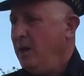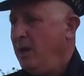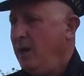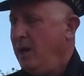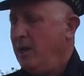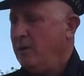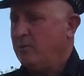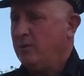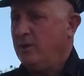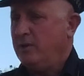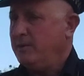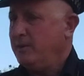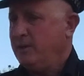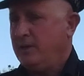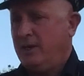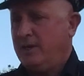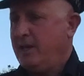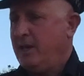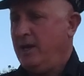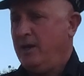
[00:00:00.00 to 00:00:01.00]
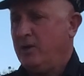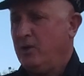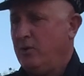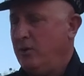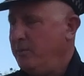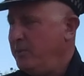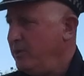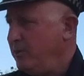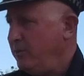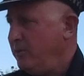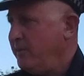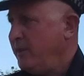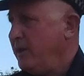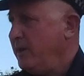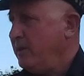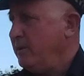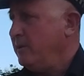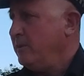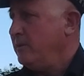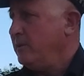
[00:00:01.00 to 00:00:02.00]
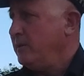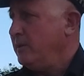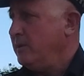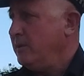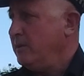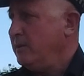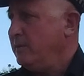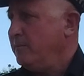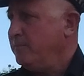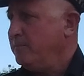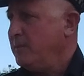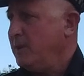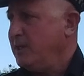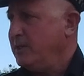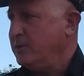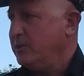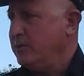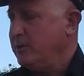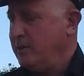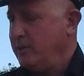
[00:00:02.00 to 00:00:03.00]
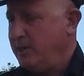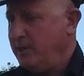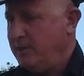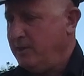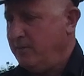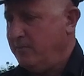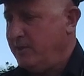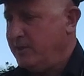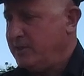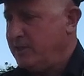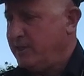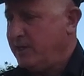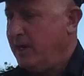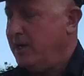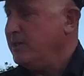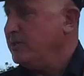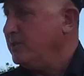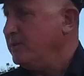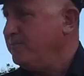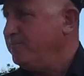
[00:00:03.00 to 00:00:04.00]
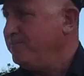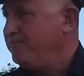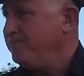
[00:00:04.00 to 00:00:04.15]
I can't comment on that. It's early in the investigation.